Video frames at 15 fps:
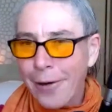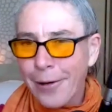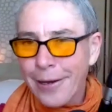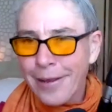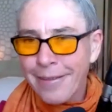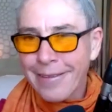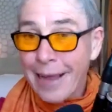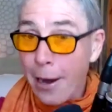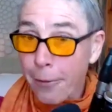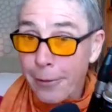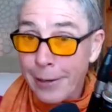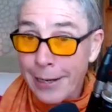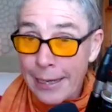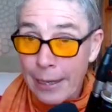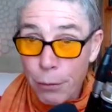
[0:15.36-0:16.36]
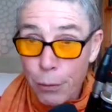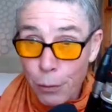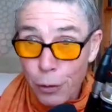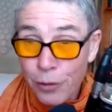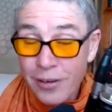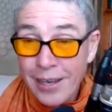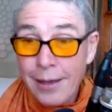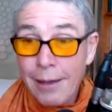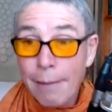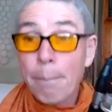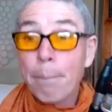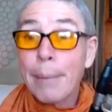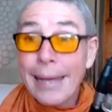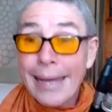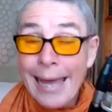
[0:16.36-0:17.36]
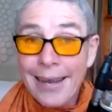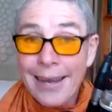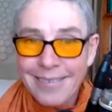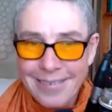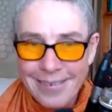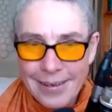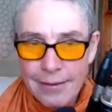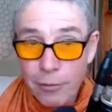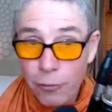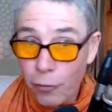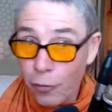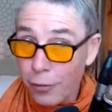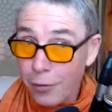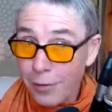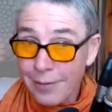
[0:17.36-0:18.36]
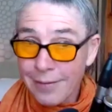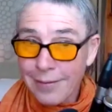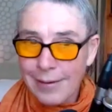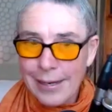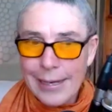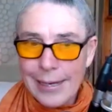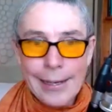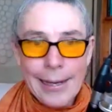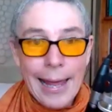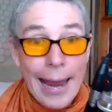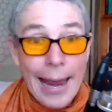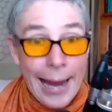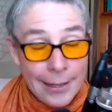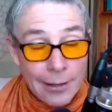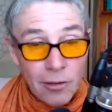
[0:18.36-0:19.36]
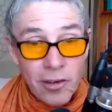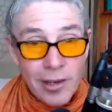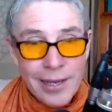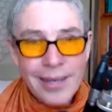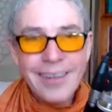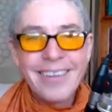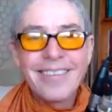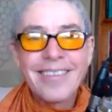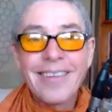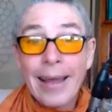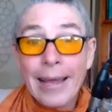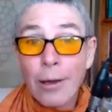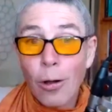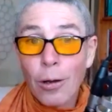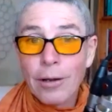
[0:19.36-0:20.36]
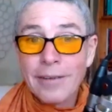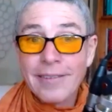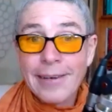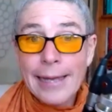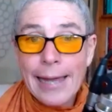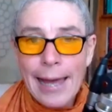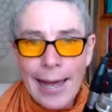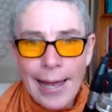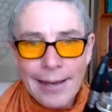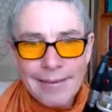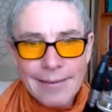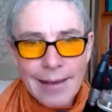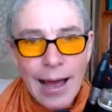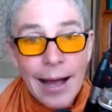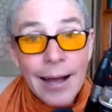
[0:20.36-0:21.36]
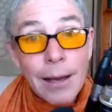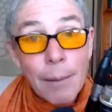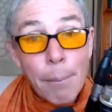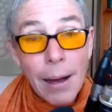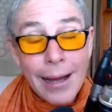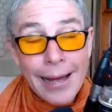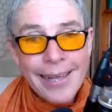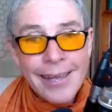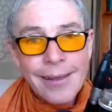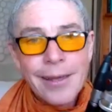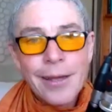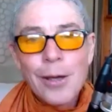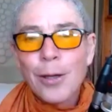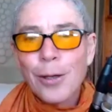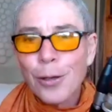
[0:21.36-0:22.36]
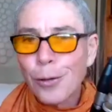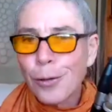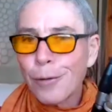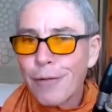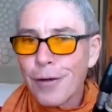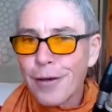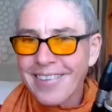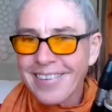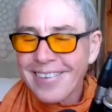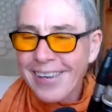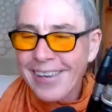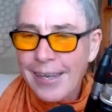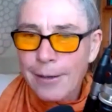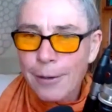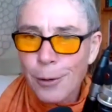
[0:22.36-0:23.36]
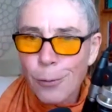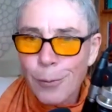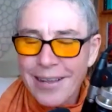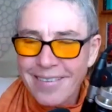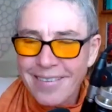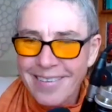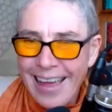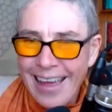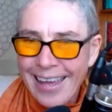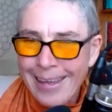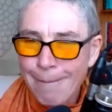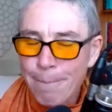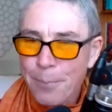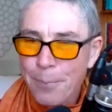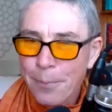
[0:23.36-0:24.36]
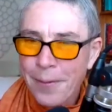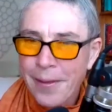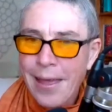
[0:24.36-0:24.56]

Karen is currently a third-year PhD student in energy psychology at Akamai University in U.S.A.